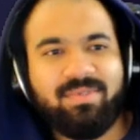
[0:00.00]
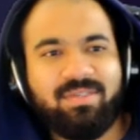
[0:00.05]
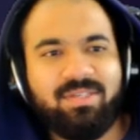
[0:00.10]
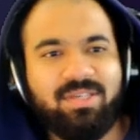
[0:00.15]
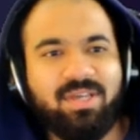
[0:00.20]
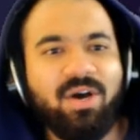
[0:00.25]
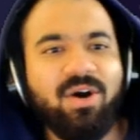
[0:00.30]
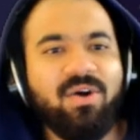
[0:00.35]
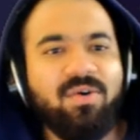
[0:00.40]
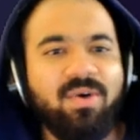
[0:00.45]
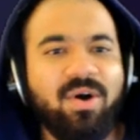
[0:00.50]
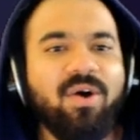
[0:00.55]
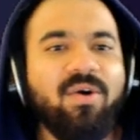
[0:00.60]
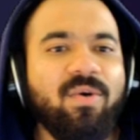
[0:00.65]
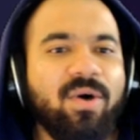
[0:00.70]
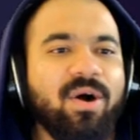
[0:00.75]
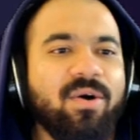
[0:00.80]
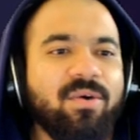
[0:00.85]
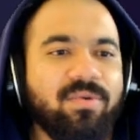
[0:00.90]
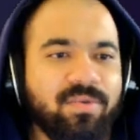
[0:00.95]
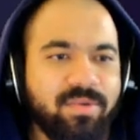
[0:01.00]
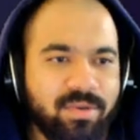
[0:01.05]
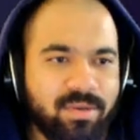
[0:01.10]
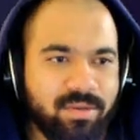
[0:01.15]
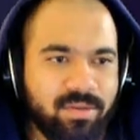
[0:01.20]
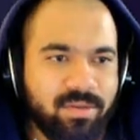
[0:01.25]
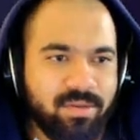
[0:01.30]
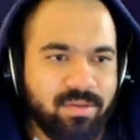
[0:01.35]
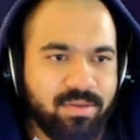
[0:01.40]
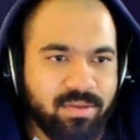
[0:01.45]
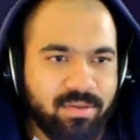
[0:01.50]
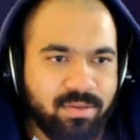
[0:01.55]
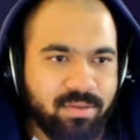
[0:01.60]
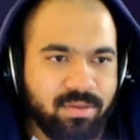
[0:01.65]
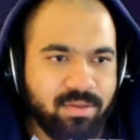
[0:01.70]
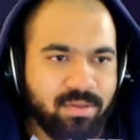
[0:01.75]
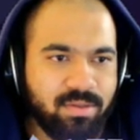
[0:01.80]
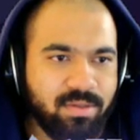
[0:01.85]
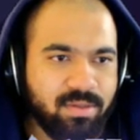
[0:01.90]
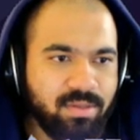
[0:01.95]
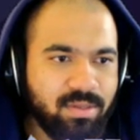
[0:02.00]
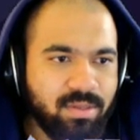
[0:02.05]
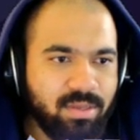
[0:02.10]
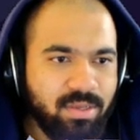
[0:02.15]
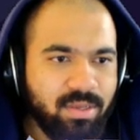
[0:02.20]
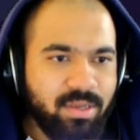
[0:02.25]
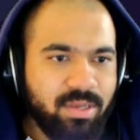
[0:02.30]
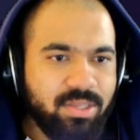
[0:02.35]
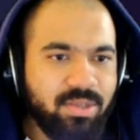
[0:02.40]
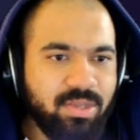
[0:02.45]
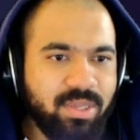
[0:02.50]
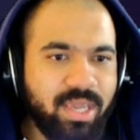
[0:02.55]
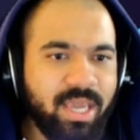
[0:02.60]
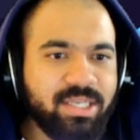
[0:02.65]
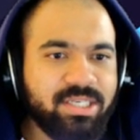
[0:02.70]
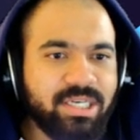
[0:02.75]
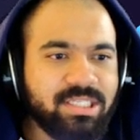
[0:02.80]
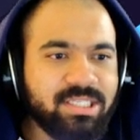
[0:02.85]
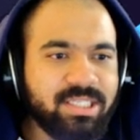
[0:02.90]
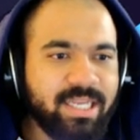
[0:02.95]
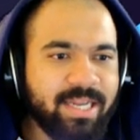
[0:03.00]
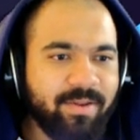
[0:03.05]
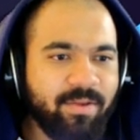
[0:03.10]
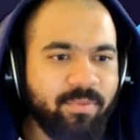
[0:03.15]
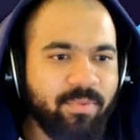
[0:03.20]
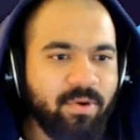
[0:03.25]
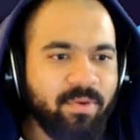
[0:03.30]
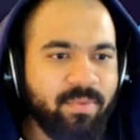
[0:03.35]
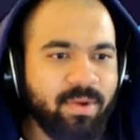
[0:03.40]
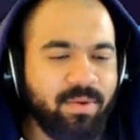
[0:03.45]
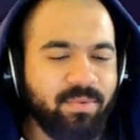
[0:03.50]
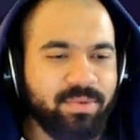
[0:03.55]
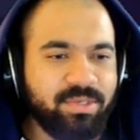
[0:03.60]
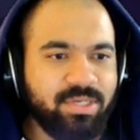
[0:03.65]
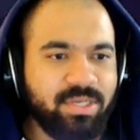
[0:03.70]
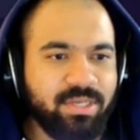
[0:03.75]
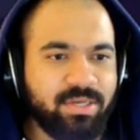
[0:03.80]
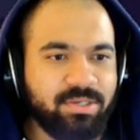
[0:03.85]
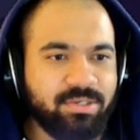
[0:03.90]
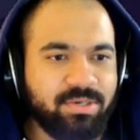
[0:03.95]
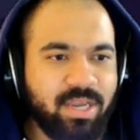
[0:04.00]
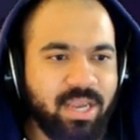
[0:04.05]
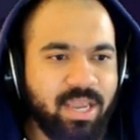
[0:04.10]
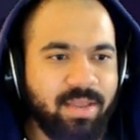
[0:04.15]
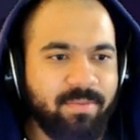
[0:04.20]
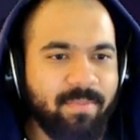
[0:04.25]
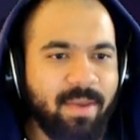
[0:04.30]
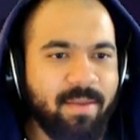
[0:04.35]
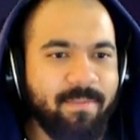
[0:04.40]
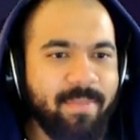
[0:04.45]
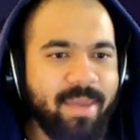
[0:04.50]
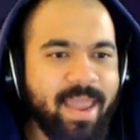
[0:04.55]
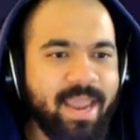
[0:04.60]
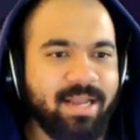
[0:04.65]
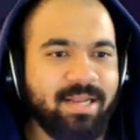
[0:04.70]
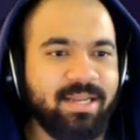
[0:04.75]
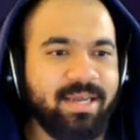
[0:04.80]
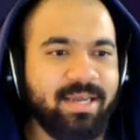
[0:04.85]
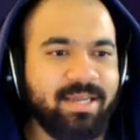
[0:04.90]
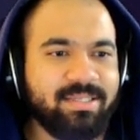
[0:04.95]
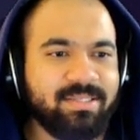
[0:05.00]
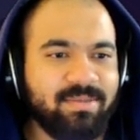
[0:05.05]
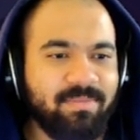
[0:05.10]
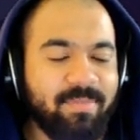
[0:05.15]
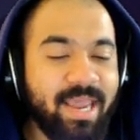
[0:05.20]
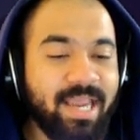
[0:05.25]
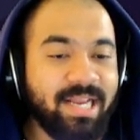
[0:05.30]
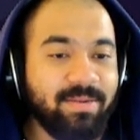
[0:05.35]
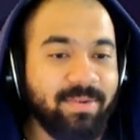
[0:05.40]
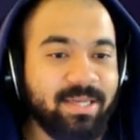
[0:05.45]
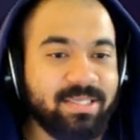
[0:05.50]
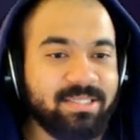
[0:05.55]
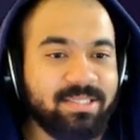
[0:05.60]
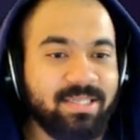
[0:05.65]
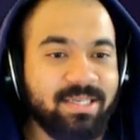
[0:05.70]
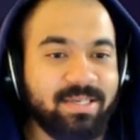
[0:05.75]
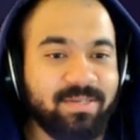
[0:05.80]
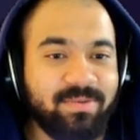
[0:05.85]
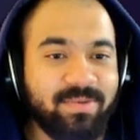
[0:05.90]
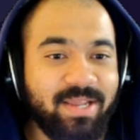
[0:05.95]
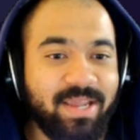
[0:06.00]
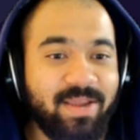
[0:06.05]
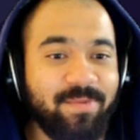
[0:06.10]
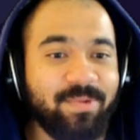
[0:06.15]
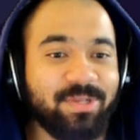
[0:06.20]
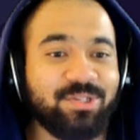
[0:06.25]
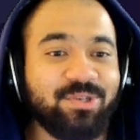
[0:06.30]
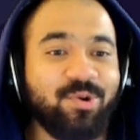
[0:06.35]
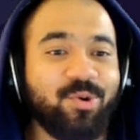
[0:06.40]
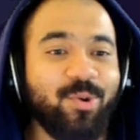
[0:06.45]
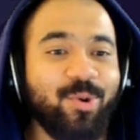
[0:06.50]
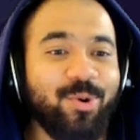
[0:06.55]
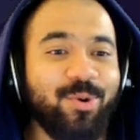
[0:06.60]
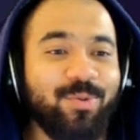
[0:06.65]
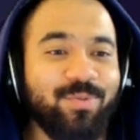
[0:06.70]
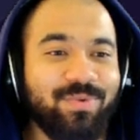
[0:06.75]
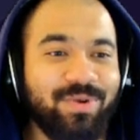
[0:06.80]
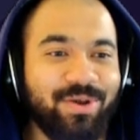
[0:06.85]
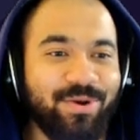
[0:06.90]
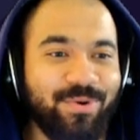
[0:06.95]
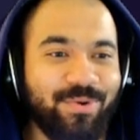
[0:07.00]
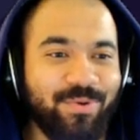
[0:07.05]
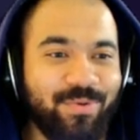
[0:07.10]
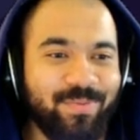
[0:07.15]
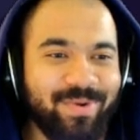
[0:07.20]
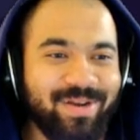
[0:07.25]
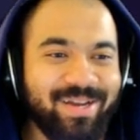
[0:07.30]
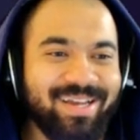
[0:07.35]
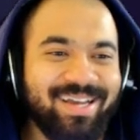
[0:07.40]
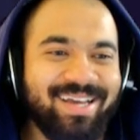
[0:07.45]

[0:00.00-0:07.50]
You ho ho ho? You can't change the nickname of Pokemon once you get in a trade. My Magnite's, Magnite's nickname is Chrome Dome.